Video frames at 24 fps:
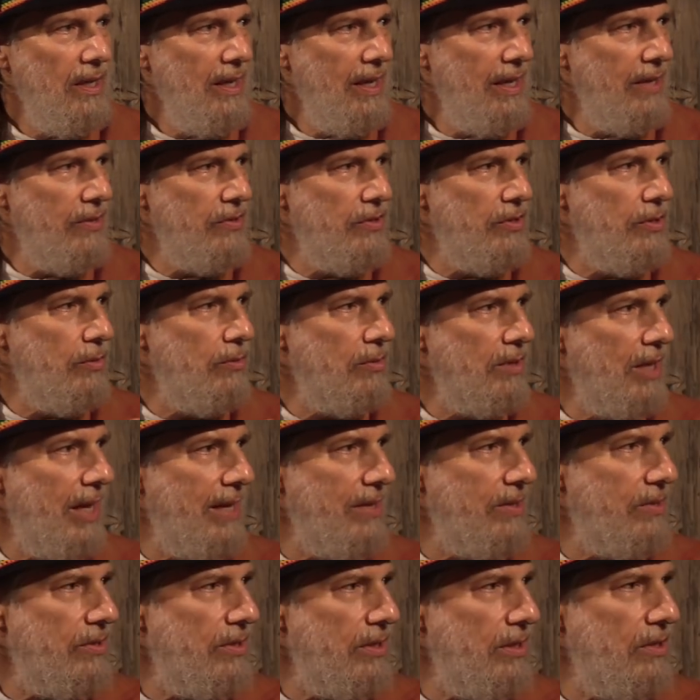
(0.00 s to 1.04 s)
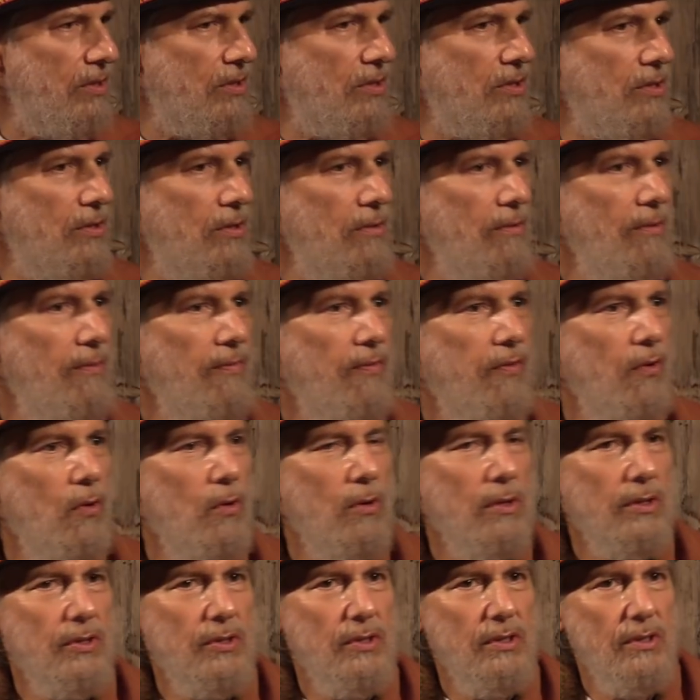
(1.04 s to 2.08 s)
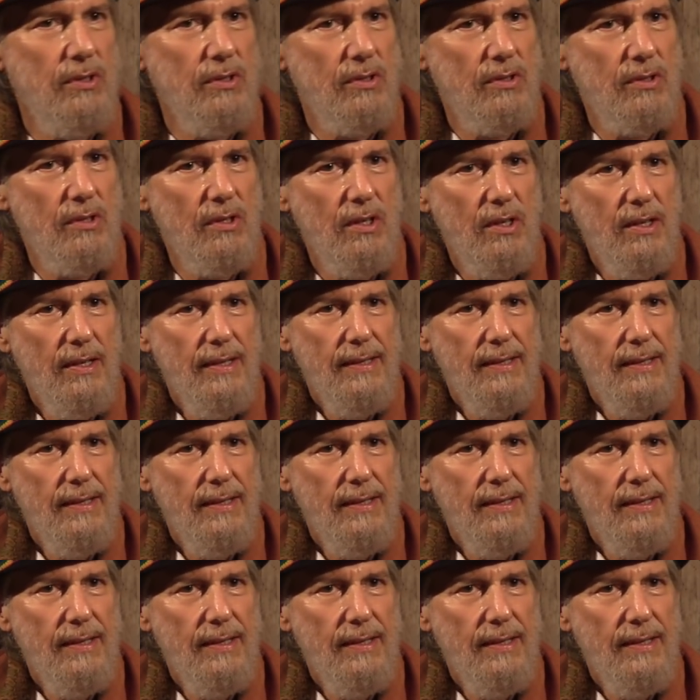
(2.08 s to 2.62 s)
and unite these two forces